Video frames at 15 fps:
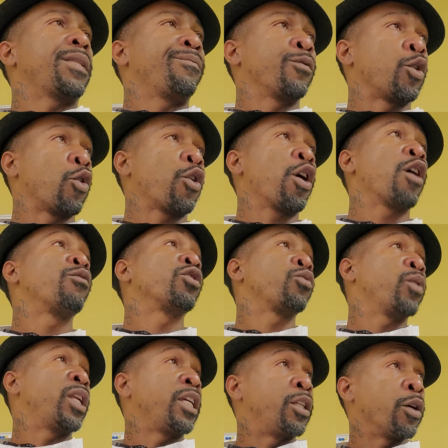your hair was
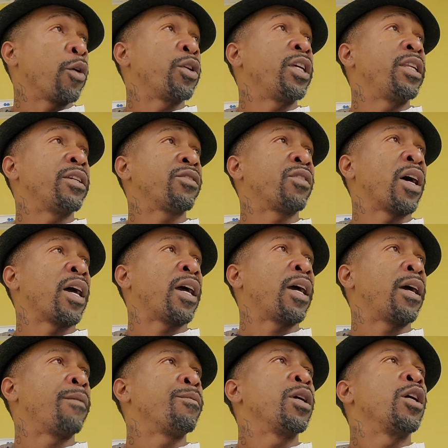really dirty this
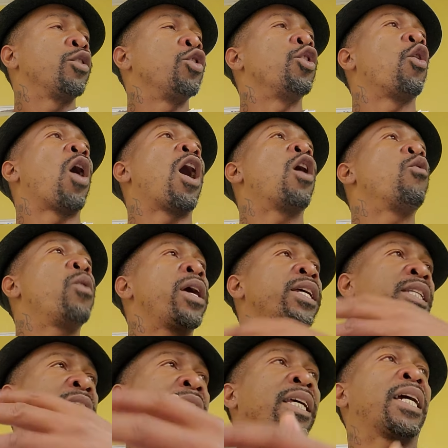time. Always
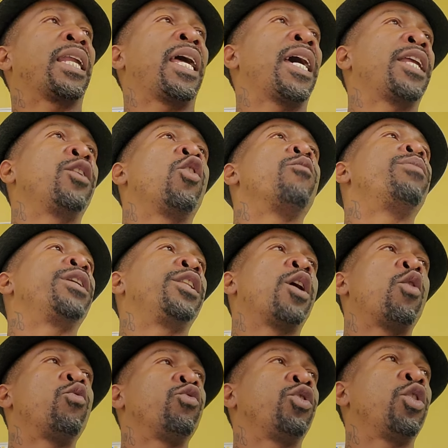let the client know, but
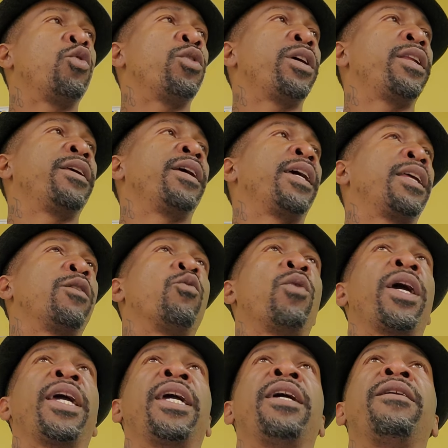don't do it in a
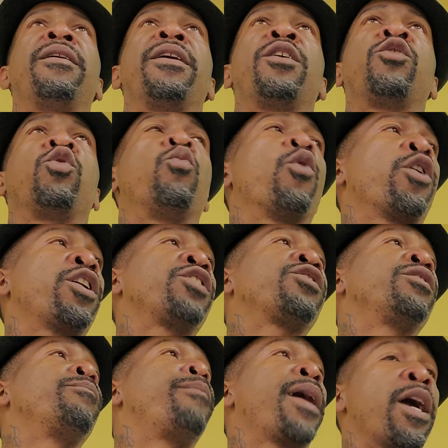way to where it's
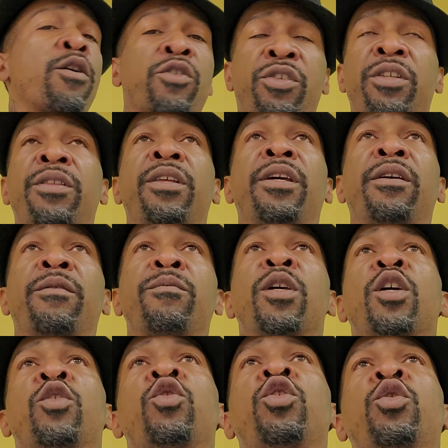embarrassing them.
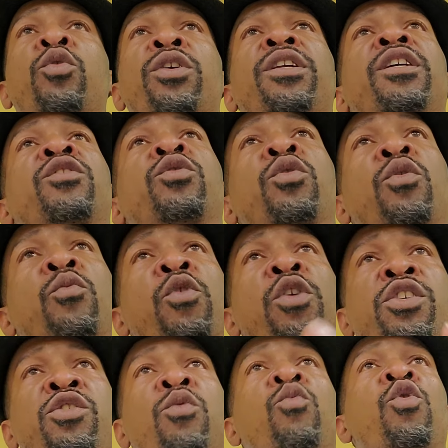You do it into it where
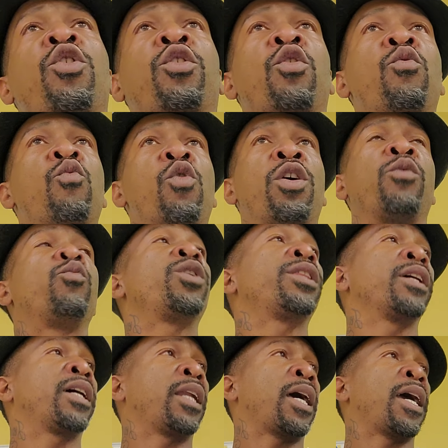it's a one-on-one with the
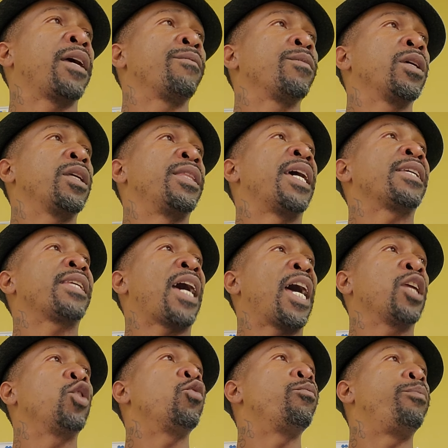client. That's how
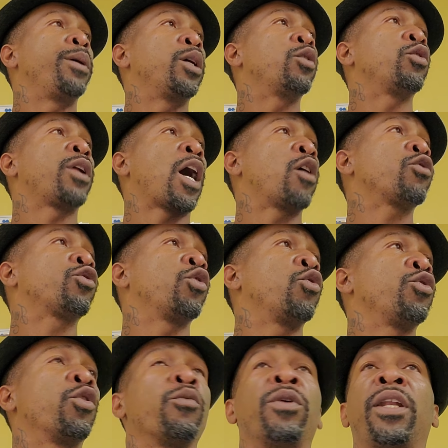you build also
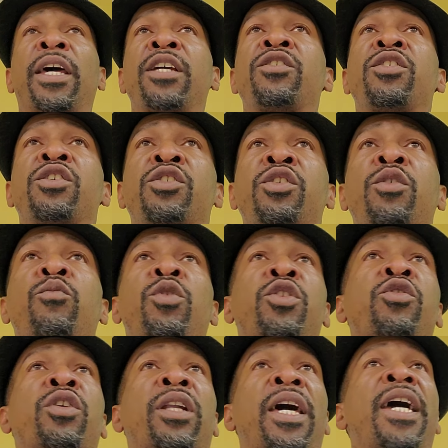your relationship with
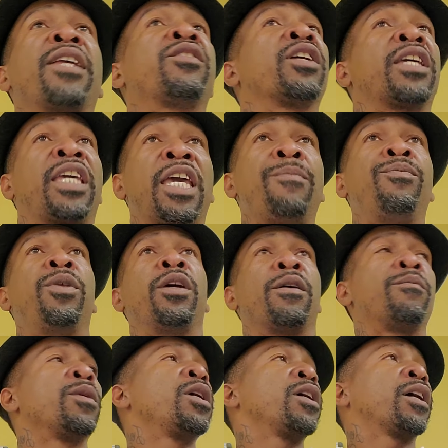your client to keep them
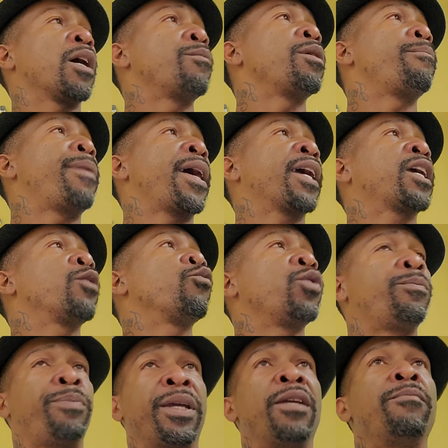coming back and
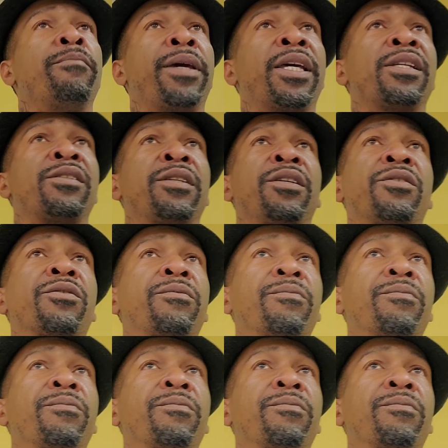repeating business.